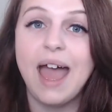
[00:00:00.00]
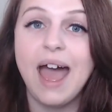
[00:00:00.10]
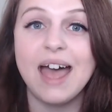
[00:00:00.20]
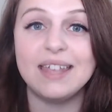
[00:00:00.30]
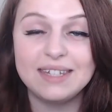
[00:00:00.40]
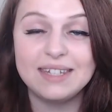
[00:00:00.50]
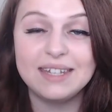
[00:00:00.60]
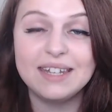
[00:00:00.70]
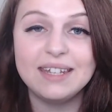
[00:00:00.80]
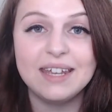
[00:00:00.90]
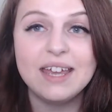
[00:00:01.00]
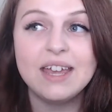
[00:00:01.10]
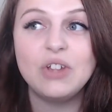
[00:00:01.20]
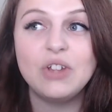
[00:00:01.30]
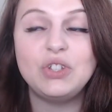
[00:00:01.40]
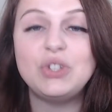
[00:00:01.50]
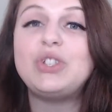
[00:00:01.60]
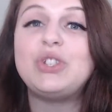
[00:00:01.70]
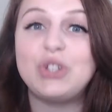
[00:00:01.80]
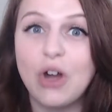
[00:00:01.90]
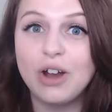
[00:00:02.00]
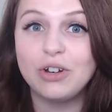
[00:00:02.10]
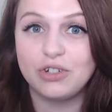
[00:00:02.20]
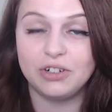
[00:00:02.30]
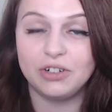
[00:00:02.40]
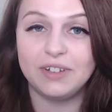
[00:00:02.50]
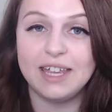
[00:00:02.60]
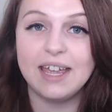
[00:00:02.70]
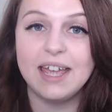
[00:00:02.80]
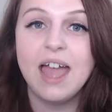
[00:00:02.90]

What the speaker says: hesitant to start journaling